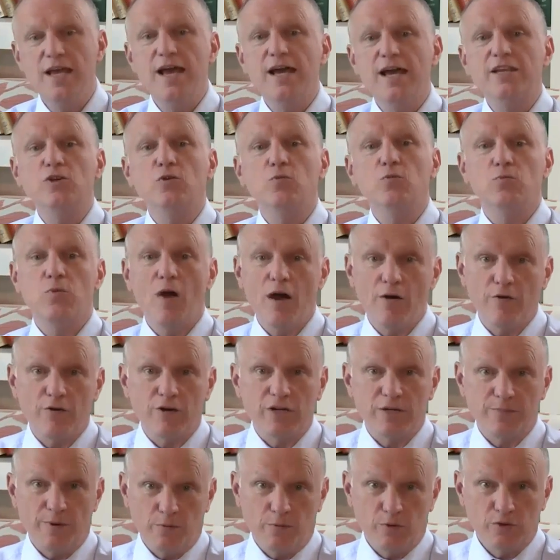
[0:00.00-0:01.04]
and you're
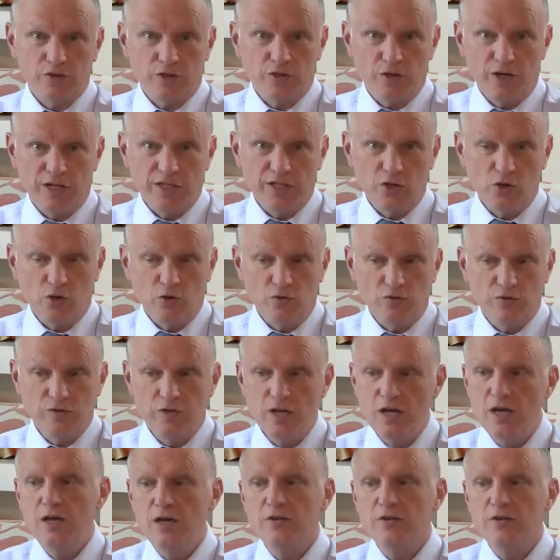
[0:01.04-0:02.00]
worried about what's going on,